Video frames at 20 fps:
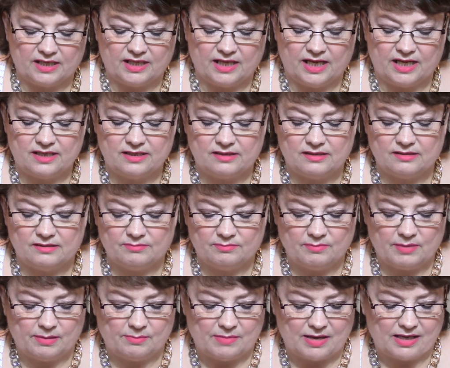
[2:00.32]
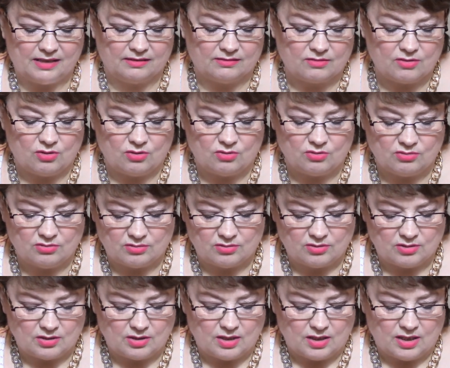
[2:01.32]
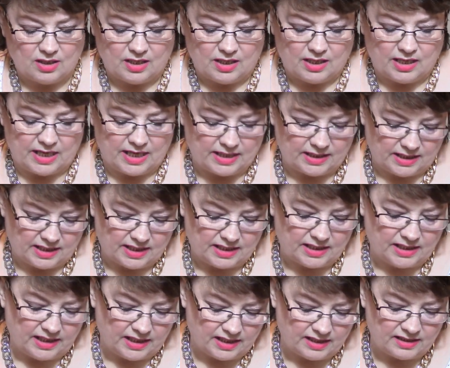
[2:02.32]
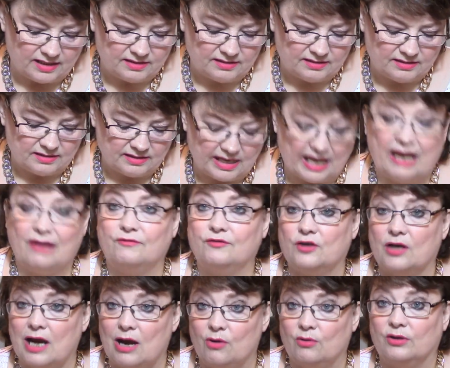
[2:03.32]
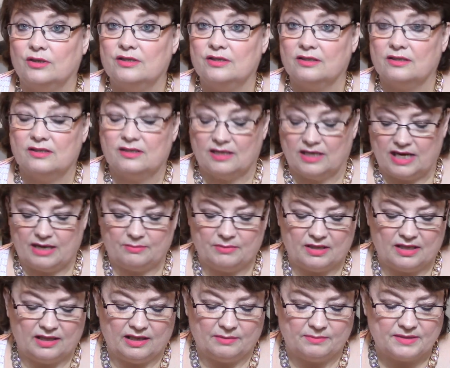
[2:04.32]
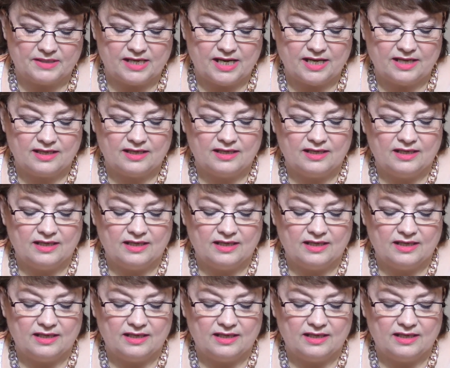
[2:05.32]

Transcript: case by Co. And it is After Hours is the name of the lipstick.